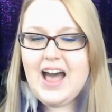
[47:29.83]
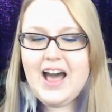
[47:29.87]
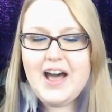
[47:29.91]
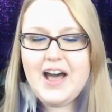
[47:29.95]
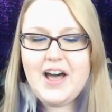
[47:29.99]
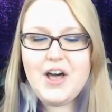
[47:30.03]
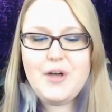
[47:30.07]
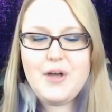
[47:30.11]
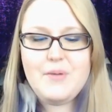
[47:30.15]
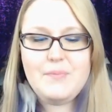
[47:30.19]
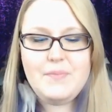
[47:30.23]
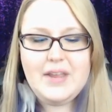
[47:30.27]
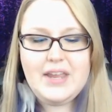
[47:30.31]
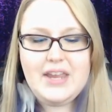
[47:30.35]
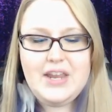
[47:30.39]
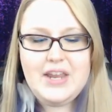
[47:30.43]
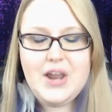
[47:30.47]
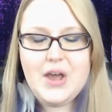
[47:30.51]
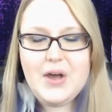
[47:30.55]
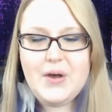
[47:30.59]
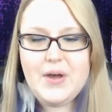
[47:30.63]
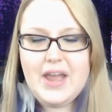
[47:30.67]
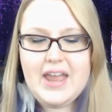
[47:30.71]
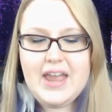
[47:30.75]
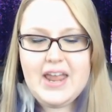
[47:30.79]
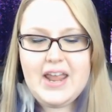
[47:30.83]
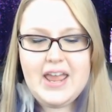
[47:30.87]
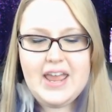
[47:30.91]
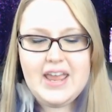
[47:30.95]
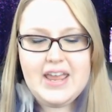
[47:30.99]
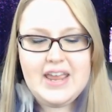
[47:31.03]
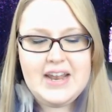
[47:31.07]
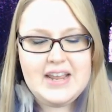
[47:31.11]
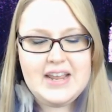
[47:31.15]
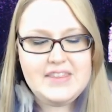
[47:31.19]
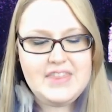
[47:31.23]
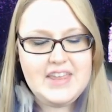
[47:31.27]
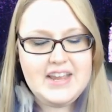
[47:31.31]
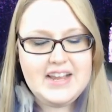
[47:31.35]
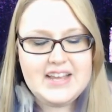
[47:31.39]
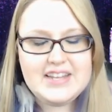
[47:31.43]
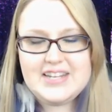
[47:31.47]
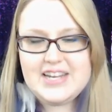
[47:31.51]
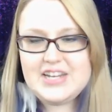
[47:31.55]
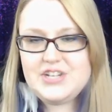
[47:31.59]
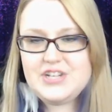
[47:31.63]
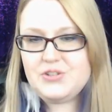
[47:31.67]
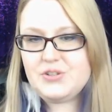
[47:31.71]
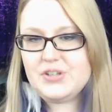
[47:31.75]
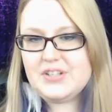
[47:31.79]
Um, you know, and I think
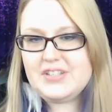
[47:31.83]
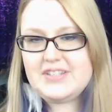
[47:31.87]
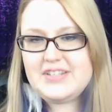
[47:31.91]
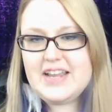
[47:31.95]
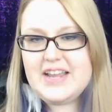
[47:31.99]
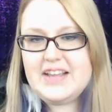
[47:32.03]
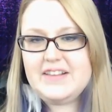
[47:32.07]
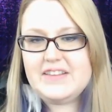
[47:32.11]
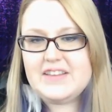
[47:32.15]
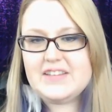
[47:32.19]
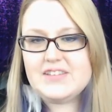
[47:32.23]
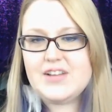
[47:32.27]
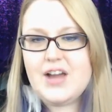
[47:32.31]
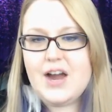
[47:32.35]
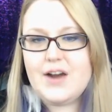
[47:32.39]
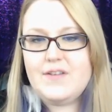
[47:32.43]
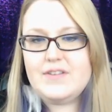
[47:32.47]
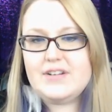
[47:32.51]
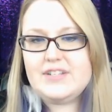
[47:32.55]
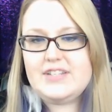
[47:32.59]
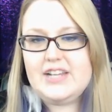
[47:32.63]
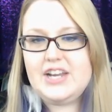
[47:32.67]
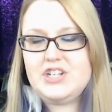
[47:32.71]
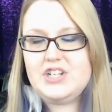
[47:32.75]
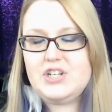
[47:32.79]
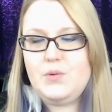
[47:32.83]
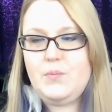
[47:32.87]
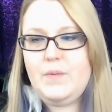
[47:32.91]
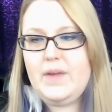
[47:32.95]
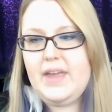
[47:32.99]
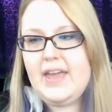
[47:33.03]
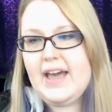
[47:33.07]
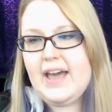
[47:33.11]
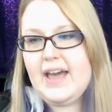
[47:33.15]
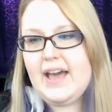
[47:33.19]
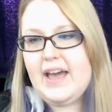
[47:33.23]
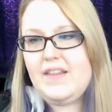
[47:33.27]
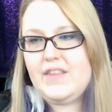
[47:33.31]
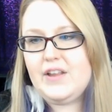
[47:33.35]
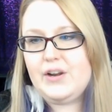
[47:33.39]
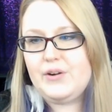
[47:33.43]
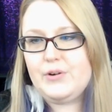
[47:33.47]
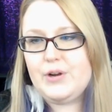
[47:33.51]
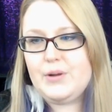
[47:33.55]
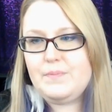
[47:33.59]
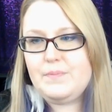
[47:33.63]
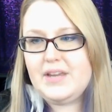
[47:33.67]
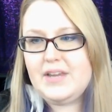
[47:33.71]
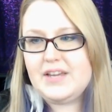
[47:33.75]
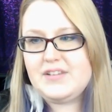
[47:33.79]
it's interesting this conversation we had in the
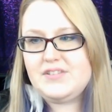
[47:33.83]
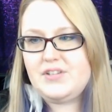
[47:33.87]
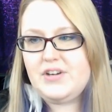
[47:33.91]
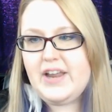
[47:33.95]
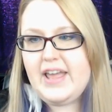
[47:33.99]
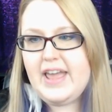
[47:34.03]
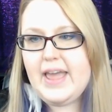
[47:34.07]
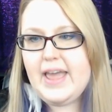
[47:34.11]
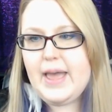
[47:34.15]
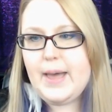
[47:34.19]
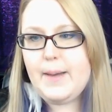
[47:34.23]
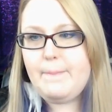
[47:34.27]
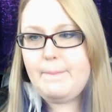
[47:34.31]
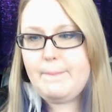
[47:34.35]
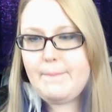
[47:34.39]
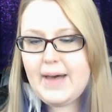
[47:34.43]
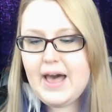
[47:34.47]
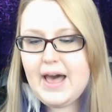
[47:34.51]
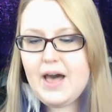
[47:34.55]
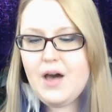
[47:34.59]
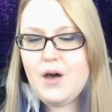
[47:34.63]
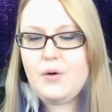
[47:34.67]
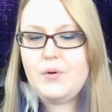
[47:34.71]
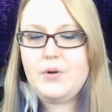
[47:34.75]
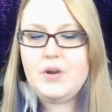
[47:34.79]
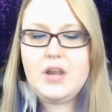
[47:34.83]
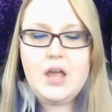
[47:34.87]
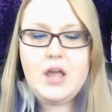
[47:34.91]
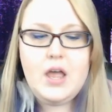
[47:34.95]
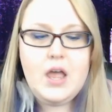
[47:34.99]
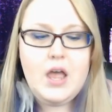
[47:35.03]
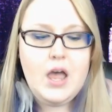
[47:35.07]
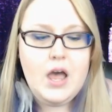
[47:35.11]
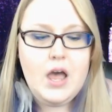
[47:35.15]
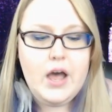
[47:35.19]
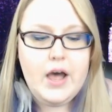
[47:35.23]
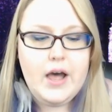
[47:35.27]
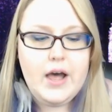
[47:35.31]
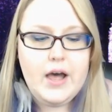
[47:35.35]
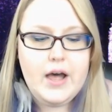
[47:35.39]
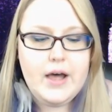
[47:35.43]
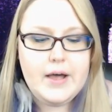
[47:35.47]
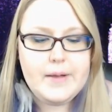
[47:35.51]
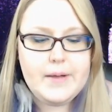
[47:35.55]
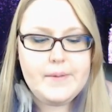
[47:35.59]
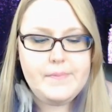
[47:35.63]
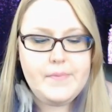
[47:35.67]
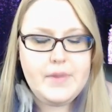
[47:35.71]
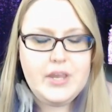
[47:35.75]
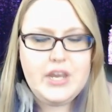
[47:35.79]
group yesterday about
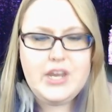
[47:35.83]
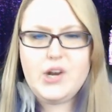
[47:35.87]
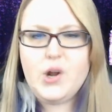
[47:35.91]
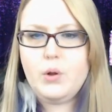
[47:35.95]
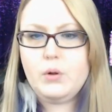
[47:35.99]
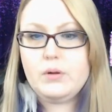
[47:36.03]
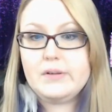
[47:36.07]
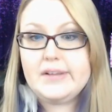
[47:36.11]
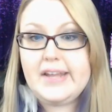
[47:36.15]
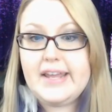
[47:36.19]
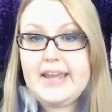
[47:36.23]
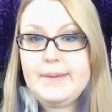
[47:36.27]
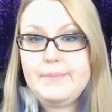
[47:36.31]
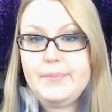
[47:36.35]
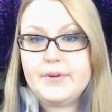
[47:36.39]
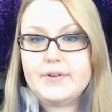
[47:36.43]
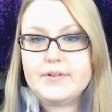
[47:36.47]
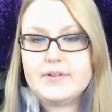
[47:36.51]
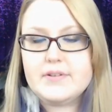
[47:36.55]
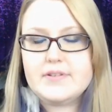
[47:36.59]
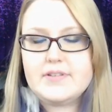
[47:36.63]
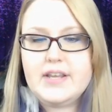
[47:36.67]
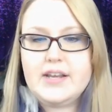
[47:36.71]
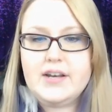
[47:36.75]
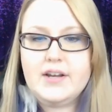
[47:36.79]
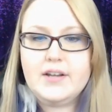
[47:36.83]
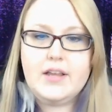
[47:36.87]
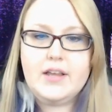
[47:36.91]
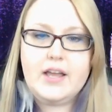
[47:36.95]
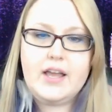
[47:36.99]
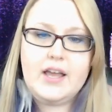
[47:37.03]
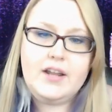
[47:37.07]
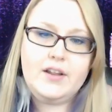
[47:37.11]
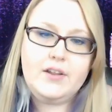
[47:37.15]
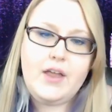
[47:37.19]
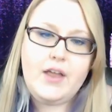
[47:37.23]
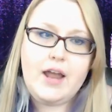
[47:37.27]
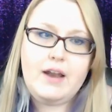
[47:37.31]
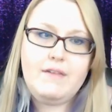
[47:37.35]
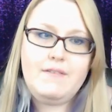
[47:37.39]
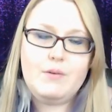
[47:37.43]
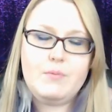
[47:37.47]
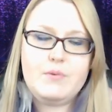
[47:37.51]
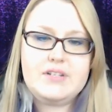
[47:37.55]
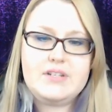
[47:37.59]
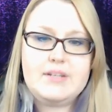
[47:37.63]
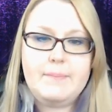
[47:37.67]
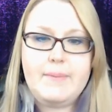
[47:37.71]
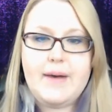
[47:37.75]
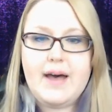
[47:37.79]
um, you know, labels, and a, a lot of
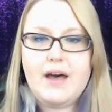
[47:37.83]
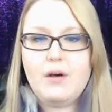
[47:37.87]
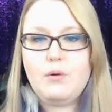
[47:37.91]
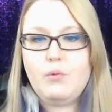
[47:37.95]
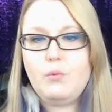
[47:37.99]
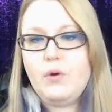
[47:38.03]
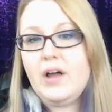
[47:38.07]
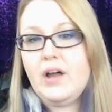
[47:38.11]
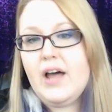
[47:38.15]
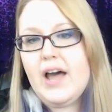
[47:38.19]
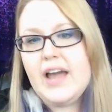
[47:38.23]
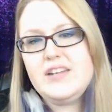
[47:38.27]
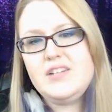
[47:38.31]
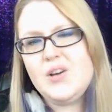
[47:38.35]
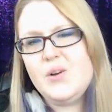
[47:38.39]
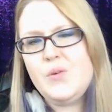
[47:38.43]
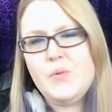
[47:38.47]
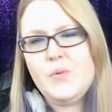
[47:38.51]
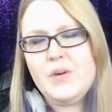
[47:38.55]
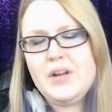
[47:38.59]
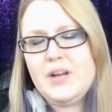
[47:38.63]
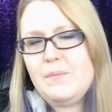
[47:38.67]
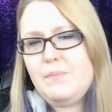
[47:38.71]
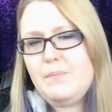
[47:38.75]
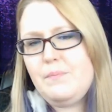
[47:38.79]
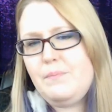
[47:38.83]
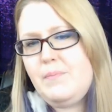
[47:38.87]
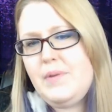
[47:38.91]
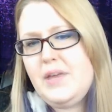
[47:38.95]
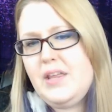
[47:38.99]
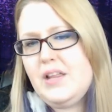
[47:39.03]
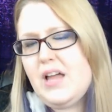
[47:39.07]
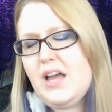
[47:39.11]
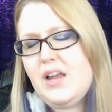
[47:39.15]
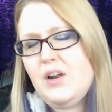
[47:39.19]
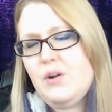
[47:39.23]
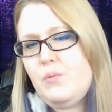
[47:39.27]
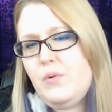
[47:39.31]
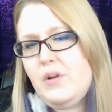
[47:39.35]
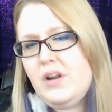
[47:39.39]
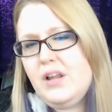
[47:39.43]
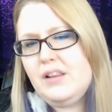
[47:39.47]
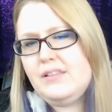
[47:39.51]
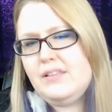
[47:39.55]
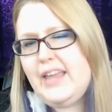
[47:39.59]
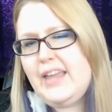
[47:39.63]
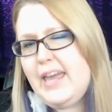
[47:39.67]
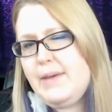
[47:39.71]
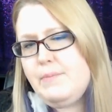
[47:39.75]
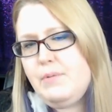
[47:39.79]
it was about, well, I don't want to be, I don't want
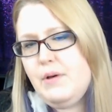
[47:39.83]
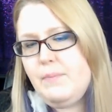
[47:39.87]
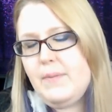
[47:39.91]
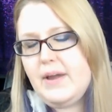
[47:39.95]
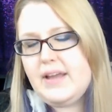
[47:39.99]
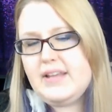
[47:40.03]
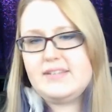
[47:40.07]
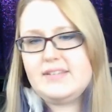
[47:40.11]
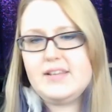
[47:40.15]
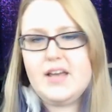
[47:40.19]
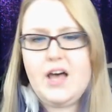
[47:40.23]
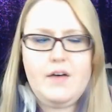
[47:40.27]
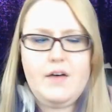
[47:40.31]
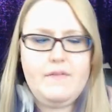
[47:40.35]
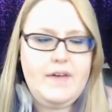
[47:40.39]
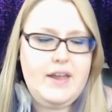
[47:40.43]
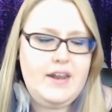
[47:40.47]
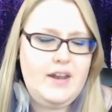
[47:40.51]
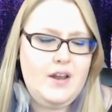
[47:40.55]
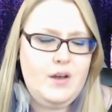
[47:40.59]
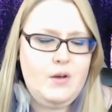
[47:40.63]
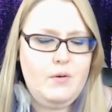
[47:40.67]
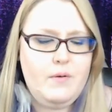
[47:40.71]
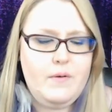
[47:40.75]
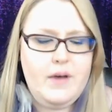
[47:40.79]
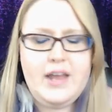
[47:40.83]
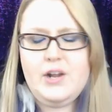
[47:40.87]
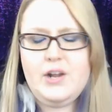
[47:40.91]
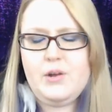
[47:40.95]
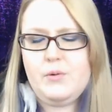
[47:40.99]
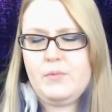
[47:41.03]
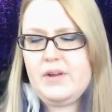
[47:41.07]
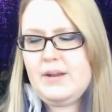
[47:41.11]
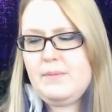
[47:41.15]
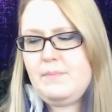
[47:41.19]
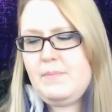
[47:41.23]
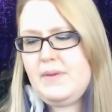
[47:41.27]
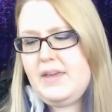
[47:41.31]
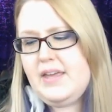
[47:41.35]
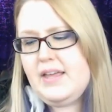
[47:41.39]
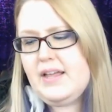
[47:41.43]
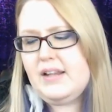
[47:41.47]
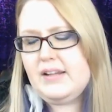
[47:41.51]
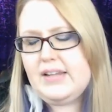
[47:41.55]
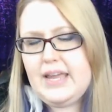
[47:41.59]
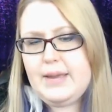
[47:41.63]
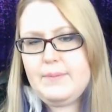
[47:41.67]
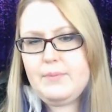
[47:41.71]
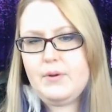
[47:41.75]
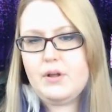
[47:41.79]
to label myself. I don't, I don't want to be
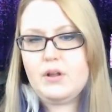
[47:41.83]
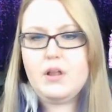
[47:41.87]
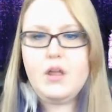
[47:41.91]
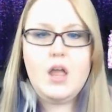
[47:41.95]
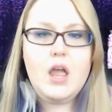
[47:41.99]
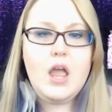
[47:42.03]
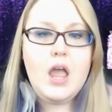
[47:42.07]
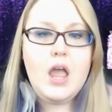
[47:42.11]
a label.